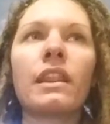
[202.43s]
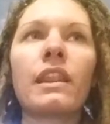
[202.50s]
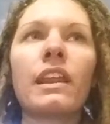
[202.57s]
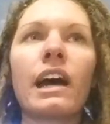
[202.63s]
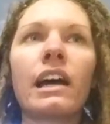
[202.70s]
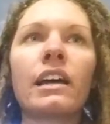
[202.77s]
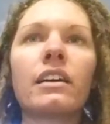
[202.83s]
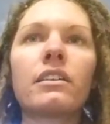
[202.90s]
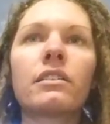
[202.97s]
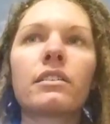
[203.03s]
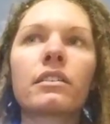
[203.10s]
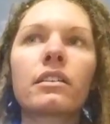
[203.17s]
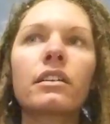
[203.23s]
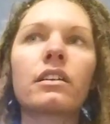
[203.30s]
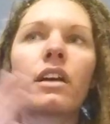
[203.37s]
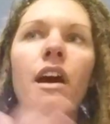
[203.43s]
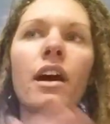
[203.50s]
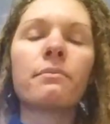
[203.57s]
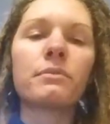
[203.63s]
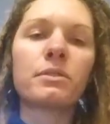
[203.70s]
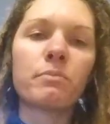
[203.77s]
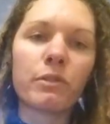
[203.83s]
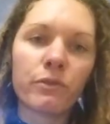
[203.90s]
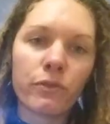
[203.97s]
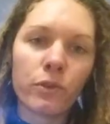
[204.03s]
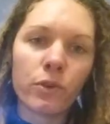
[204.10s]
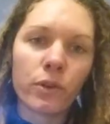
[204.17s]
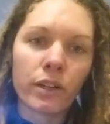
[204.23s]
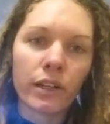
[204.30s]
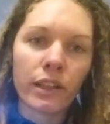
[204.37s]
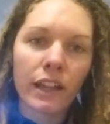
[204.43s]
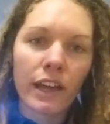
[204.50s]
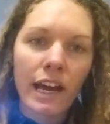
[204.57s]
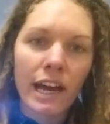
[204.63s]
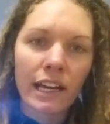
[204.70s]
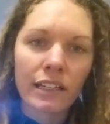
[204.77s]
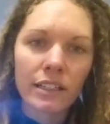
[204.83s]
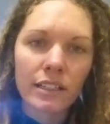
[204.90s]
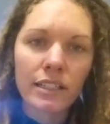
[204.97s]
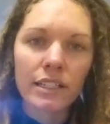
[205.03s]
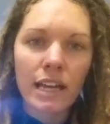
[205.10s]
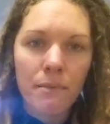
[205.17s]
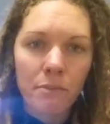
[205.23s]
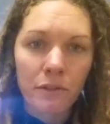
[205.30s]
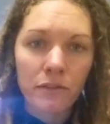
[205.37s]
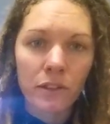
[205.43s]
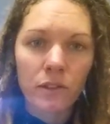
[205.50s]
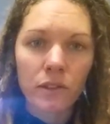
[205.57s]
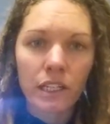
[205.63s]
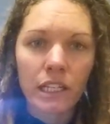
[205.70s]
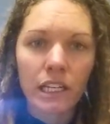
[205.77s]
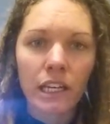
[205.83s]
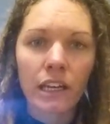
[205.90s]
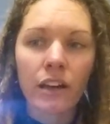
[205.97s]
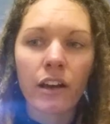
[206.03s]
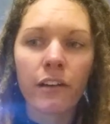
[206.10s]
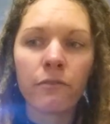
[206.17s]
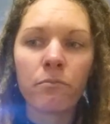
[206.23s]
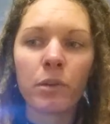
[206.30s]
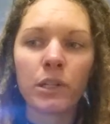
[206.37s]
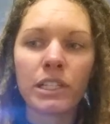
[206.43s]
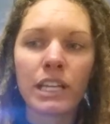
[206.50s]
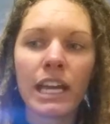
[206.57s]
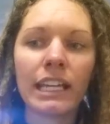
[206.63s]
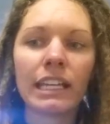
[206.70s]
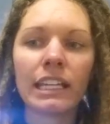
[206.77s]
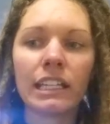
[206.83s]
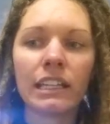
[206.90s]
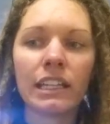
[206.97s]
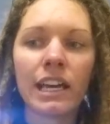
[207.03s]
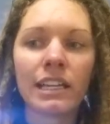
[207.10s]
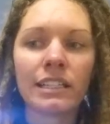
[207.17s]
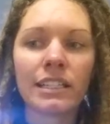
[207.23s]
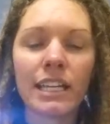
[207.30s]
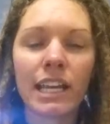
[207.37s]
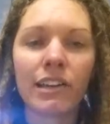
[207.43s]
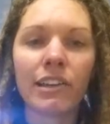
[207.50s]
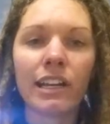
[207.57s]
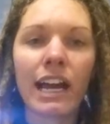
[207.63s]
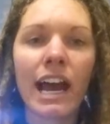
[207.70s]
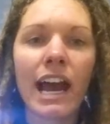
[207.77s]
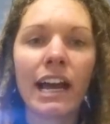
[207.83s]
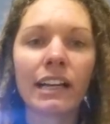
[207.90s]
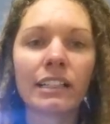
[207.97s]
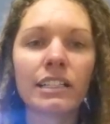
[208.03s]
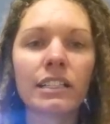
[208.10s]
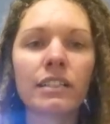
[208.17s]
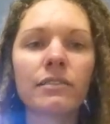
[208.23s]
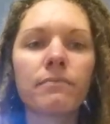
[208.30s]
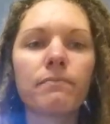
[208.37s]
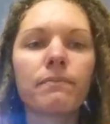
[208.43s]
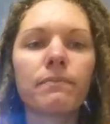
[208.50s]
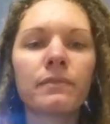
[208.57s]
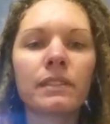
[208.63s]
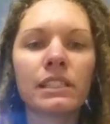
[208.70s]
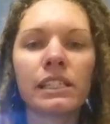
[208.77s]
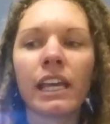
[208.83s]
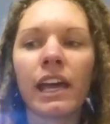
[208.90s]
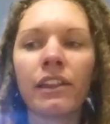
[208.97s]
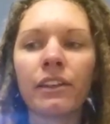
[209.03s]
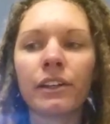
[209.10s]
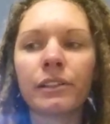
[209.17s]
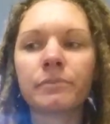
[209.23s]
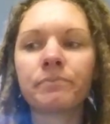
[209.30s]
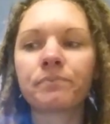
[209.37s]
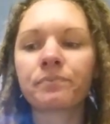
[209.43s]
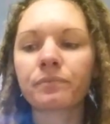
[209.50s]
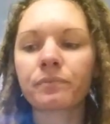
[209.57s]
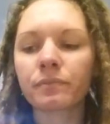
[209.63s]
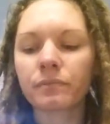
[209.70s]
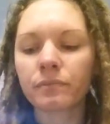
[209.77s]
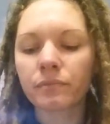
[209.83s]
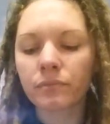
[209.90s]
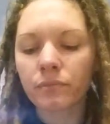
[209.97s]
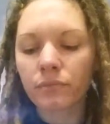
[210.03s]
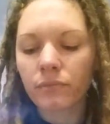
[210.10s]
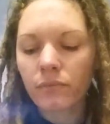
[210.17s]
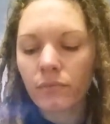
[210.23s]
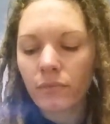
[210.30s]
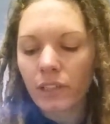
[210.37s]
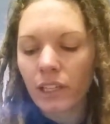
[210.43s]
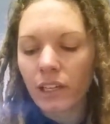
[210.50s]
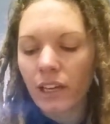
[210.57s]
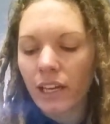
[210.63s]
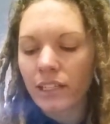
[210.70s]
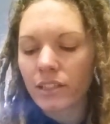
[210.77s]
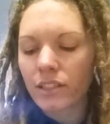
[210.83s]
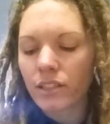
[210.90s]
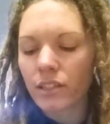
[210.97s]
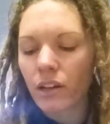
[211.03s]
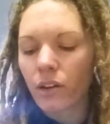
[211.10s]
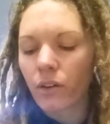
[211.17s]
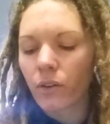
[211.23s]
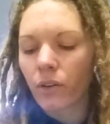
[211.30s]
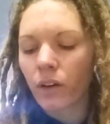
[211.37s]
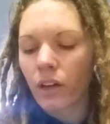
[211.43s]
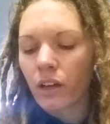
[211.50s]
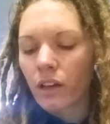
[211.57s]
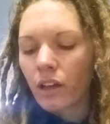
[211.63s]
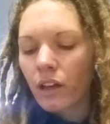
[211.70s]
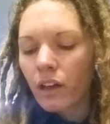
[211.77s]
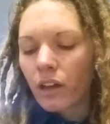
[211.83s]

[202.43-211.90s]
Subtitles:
that comes before that step of unity of partaking in that sacred act together. And so